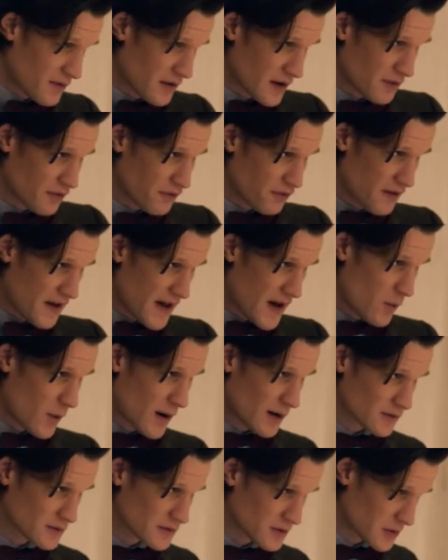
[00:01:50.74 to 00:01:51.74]
Bit of a
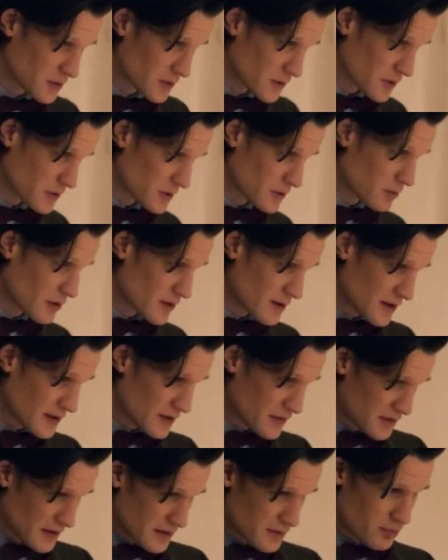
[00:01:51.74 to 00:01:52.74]
farewell tour. One
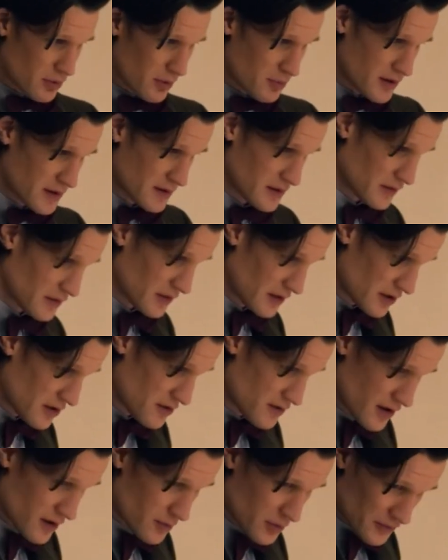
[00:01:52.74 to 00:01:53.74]
last thing, popping in to see
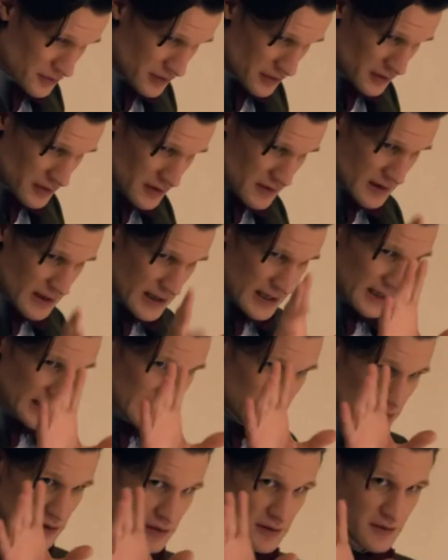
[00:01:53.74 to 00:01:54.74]
you, then I'm off to see the
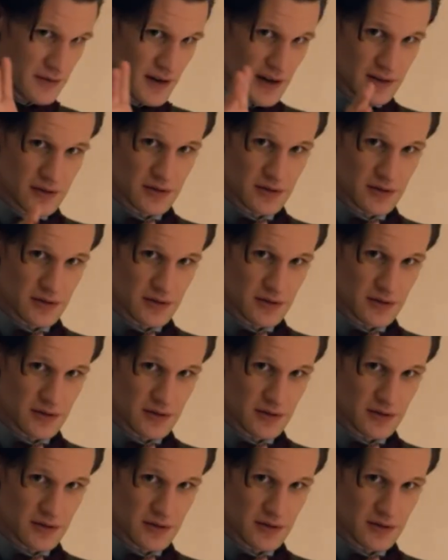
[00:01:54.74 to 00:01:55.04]
alignment of